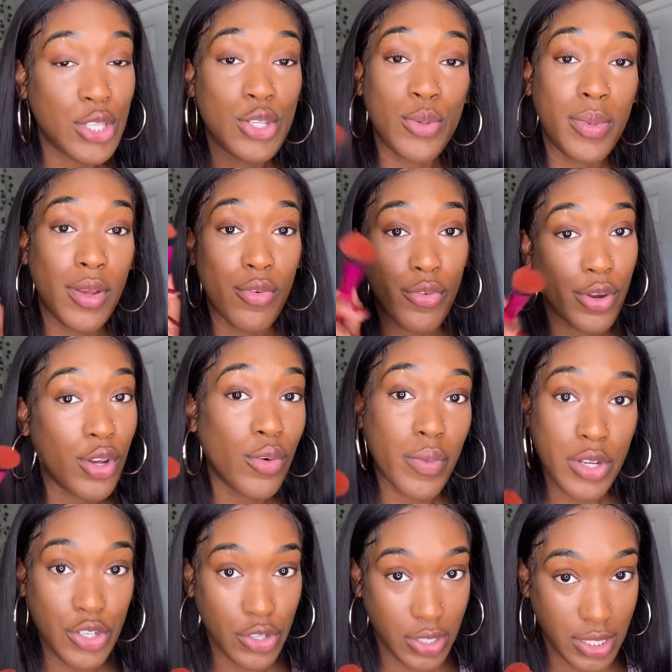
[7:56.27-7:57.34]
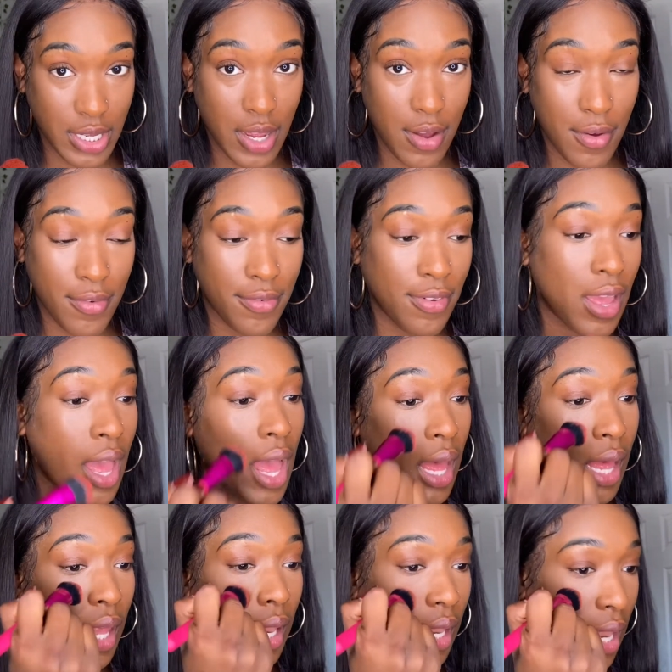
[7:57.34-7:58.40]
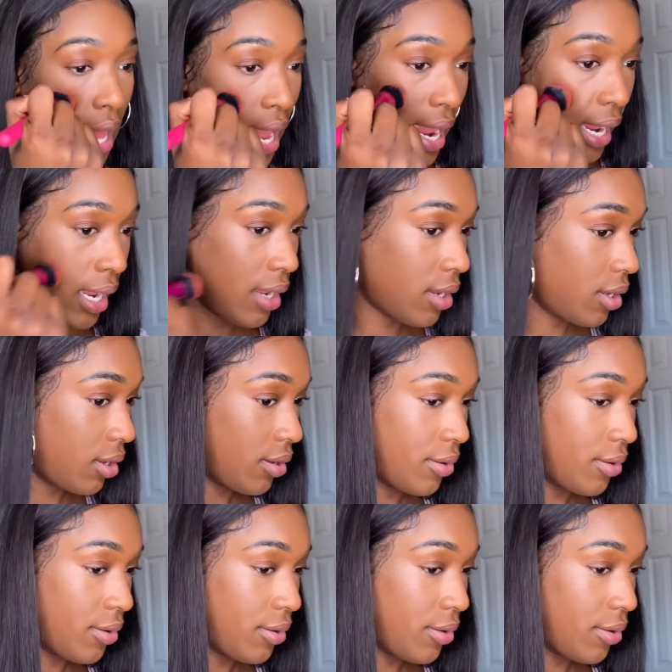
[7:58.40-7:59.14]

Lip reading: to be real with yourself. Like,